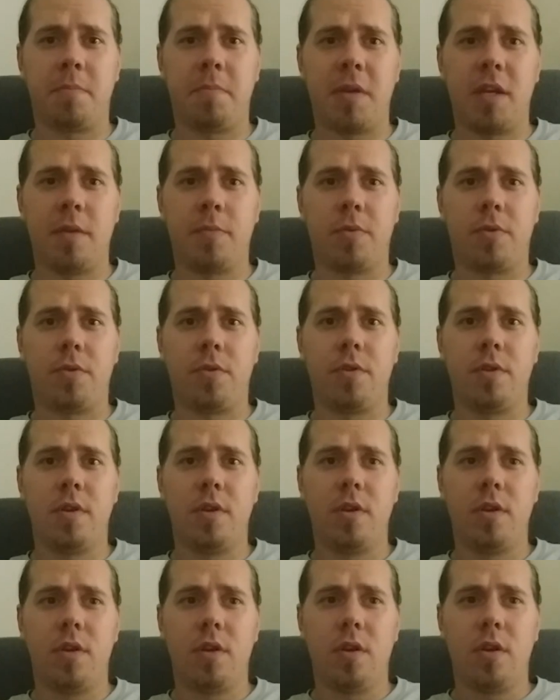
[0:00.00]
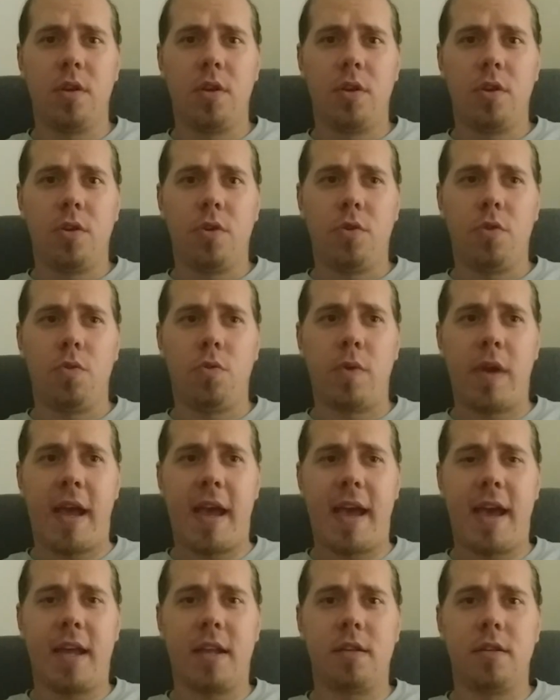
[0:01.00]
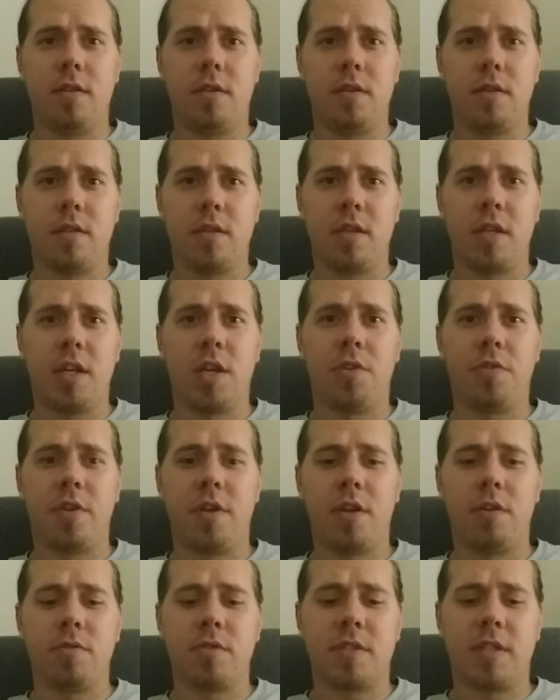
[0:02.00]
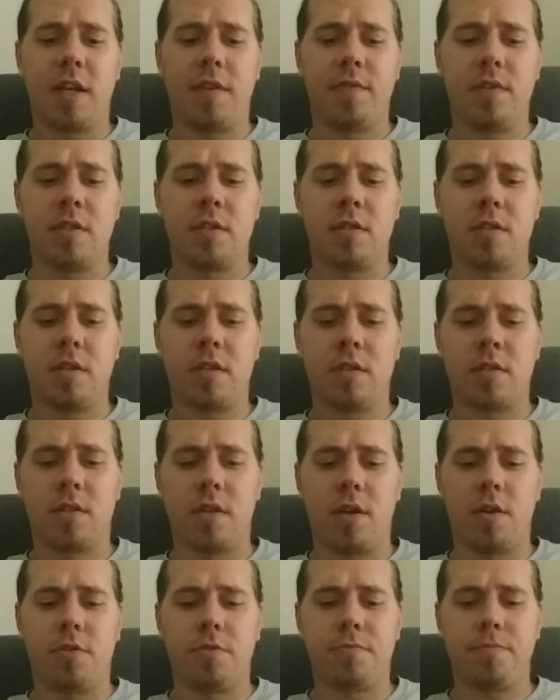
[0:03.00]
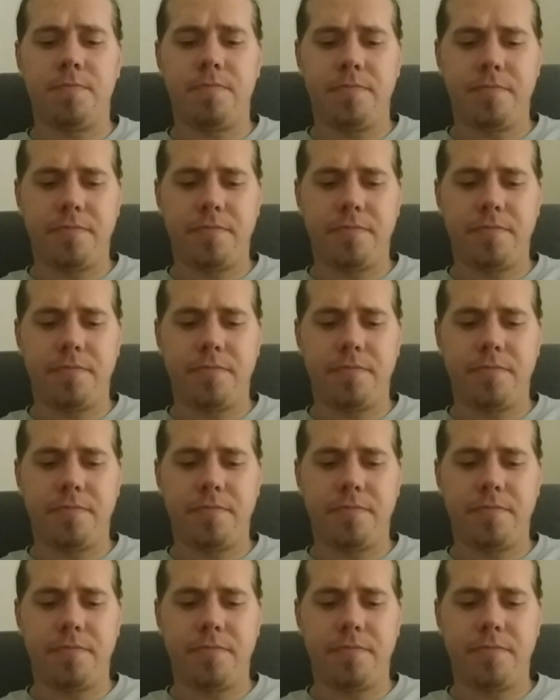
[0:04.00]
the people who had, the Note 7s. So